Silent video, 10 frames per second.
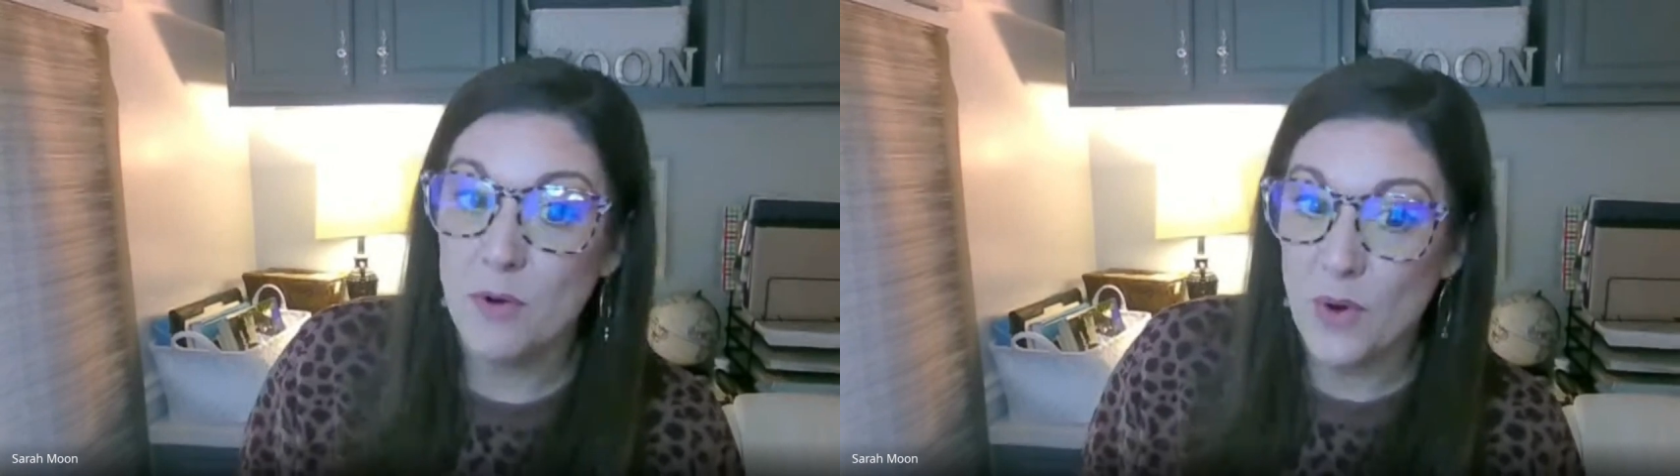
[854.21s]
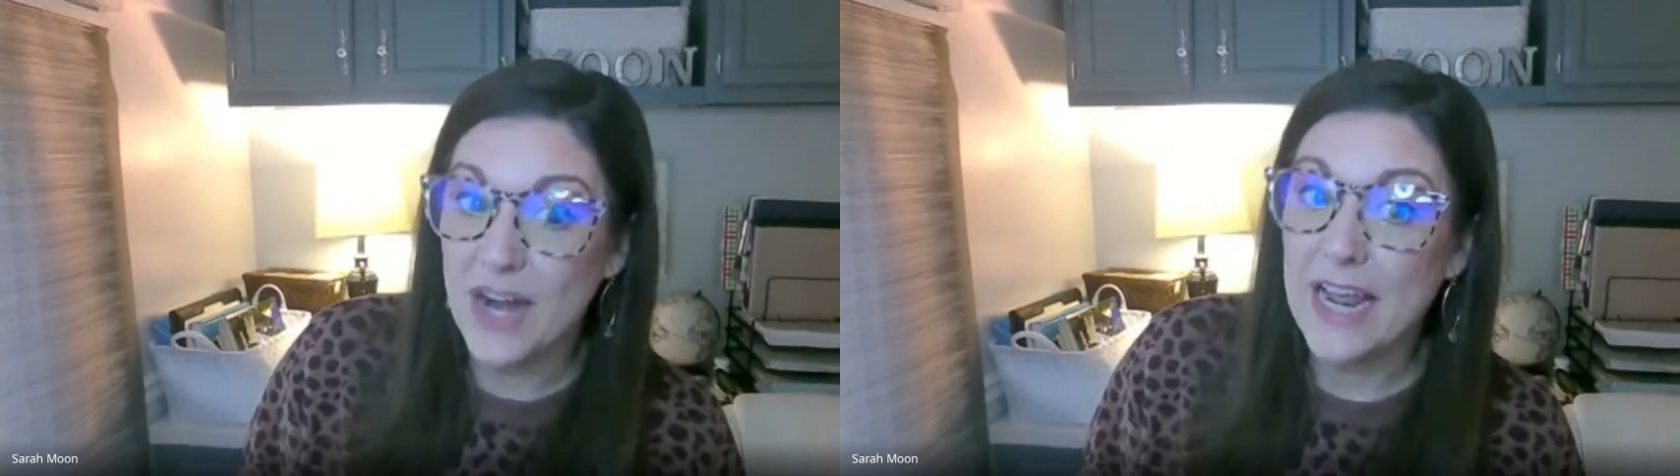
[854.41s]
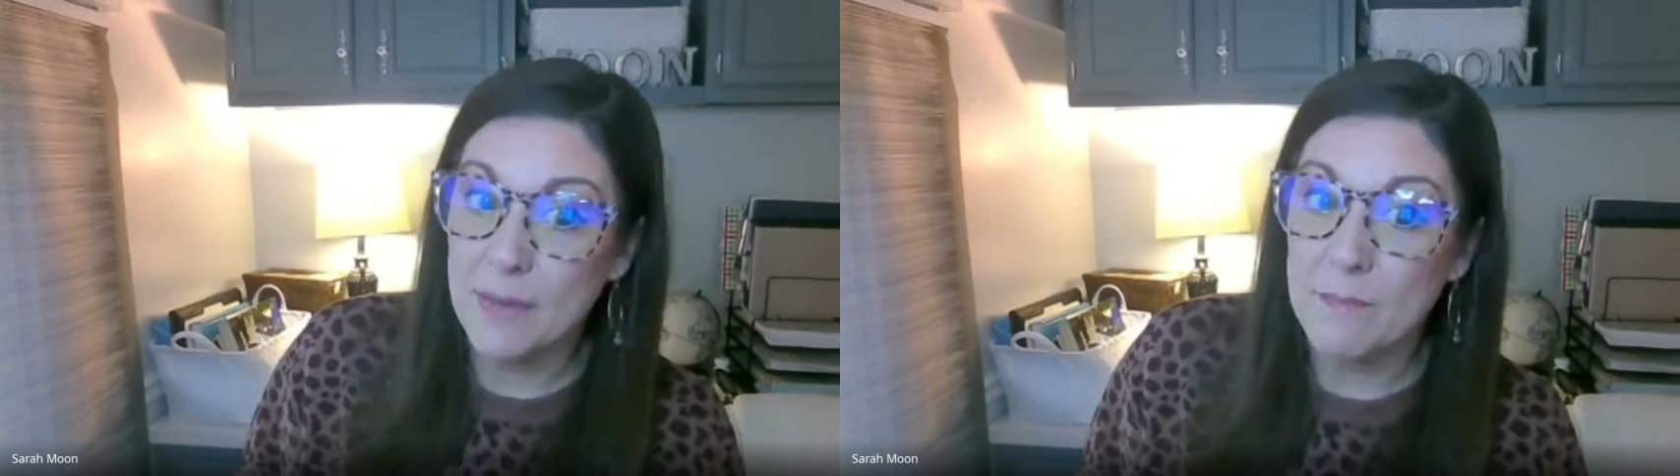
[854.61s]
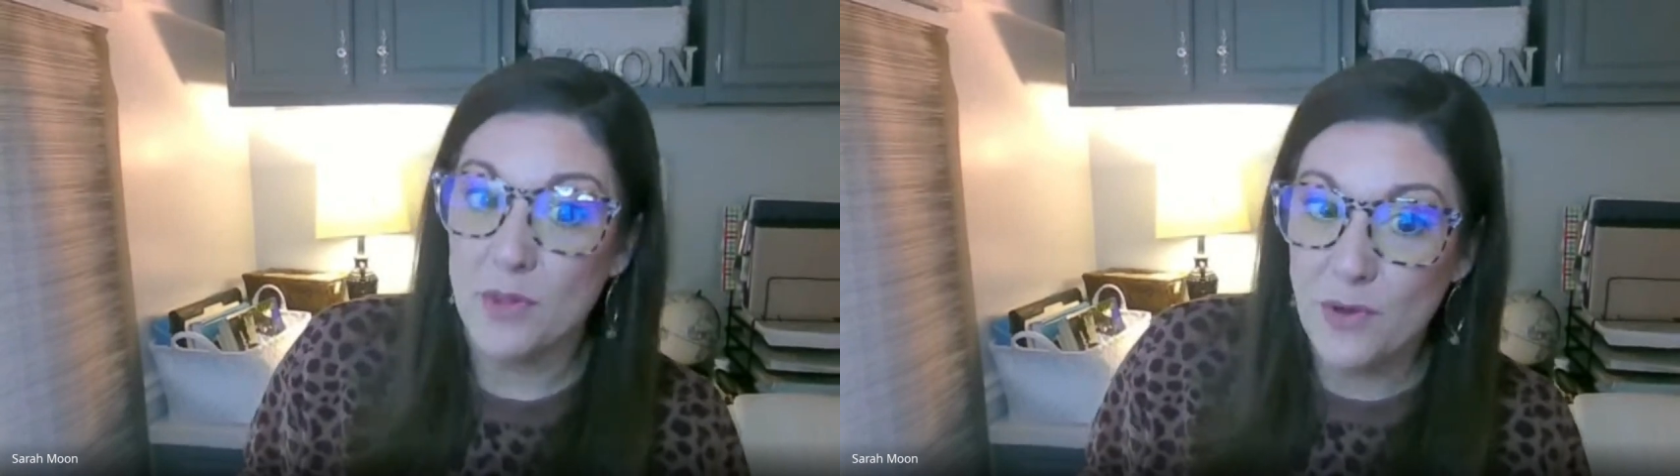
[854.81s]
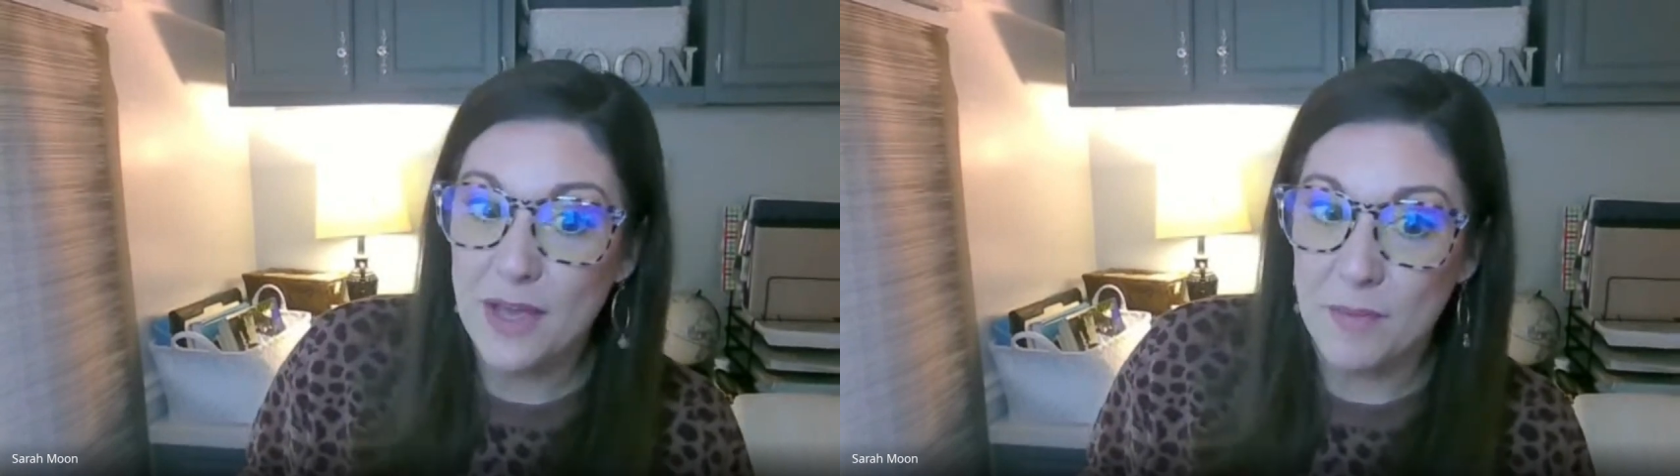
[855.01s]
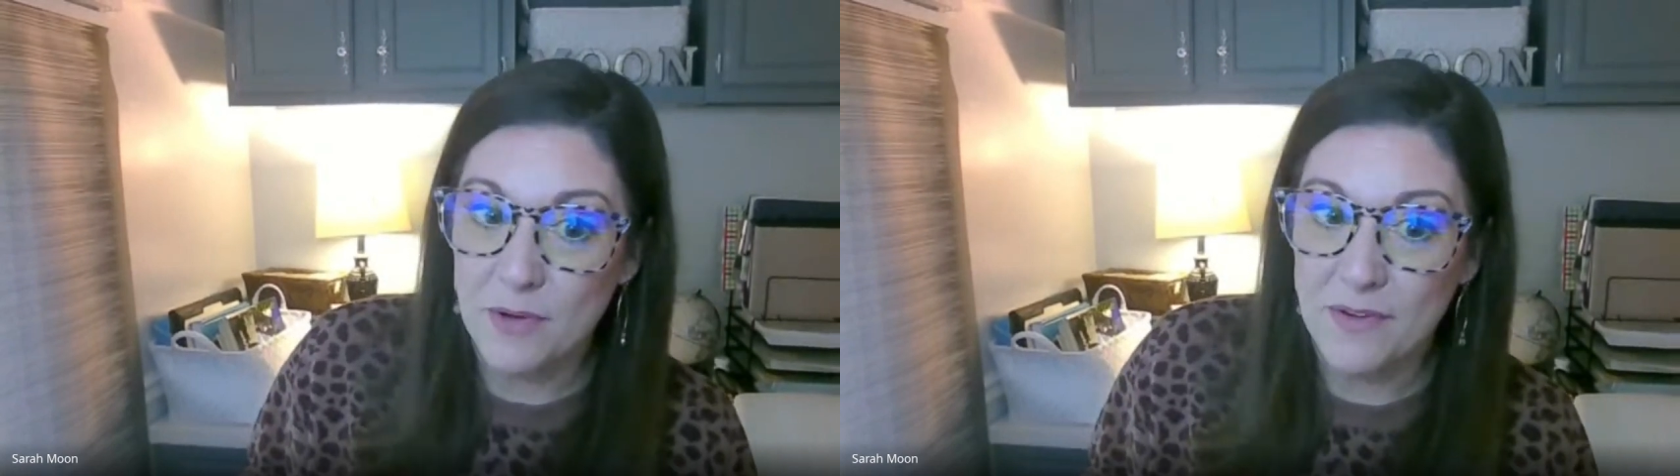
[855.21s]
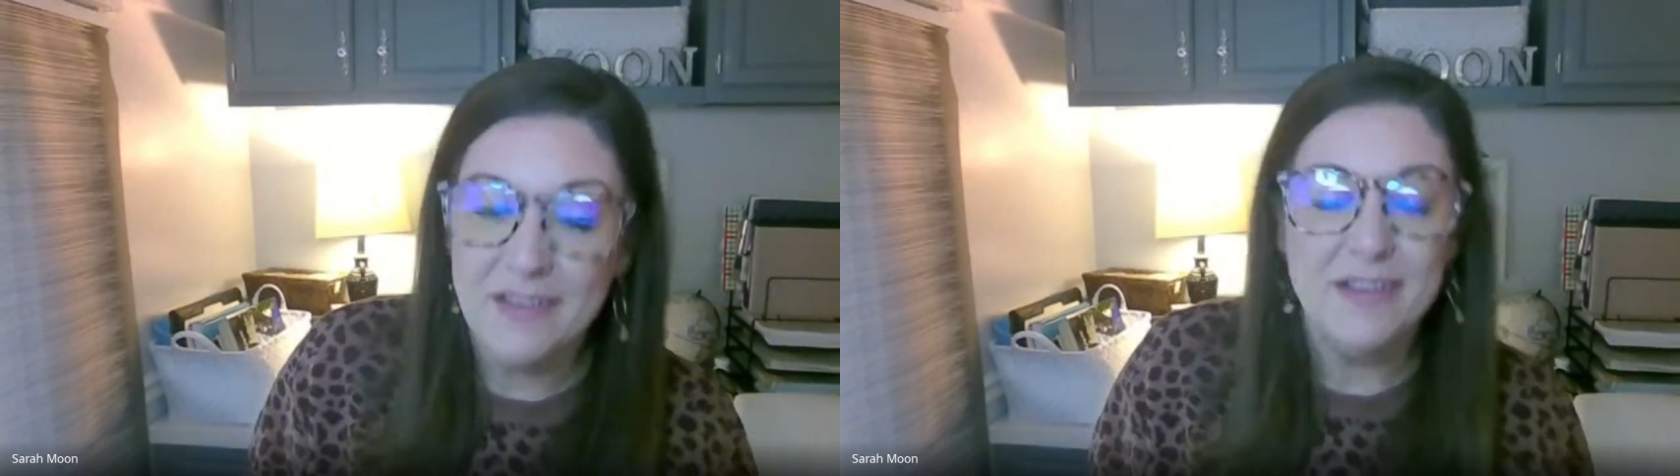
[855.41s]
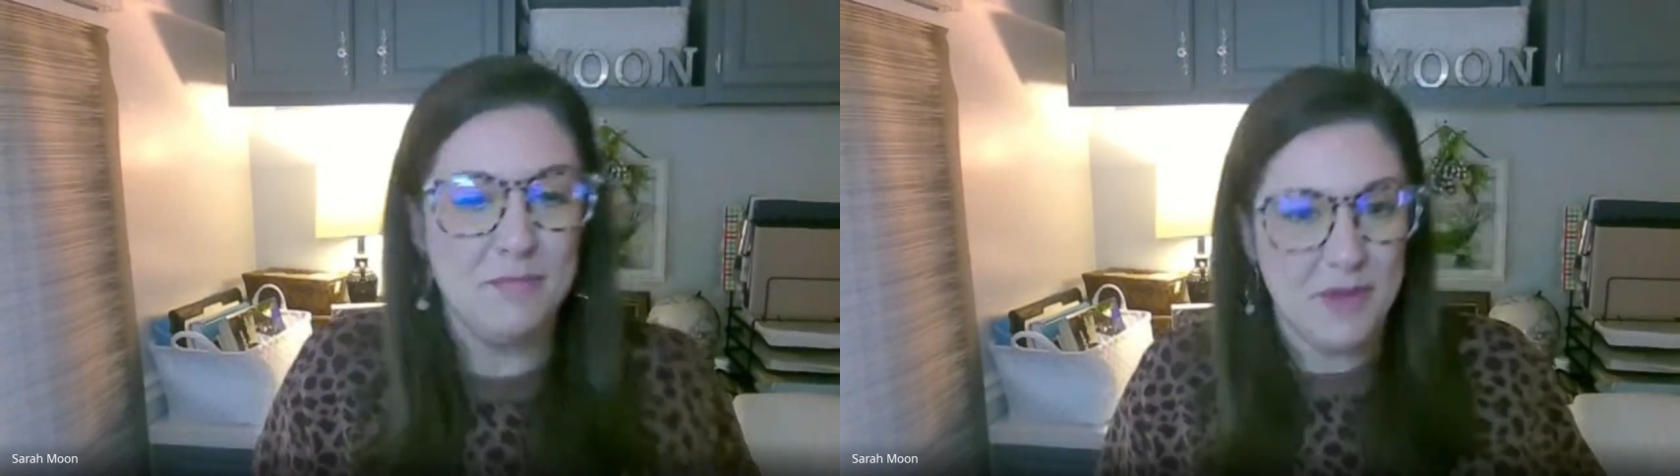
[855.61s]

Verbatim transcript: more employable